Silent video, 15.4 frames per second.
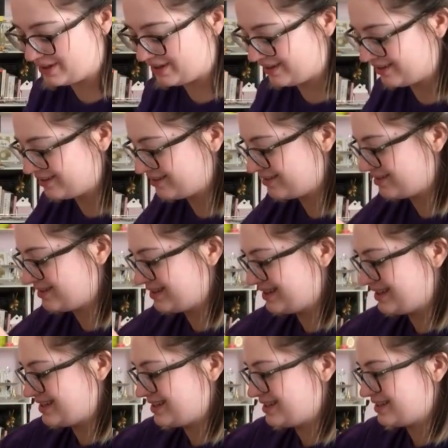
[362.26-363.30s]
but
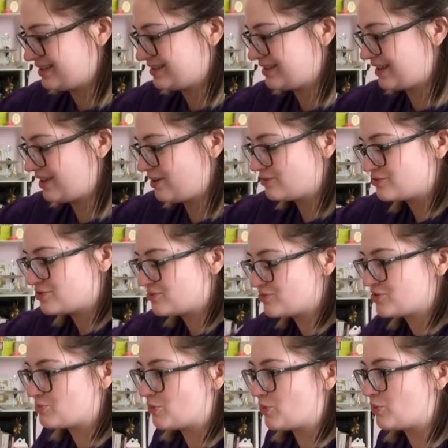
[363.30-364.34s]
they are too
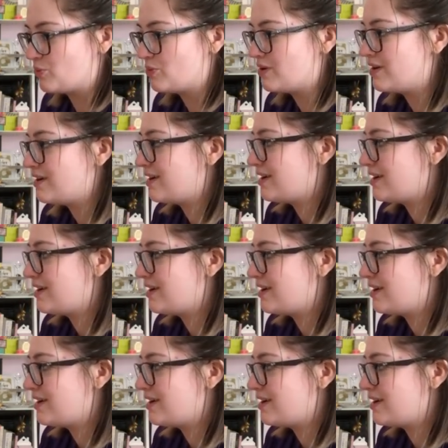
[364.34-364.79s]
small.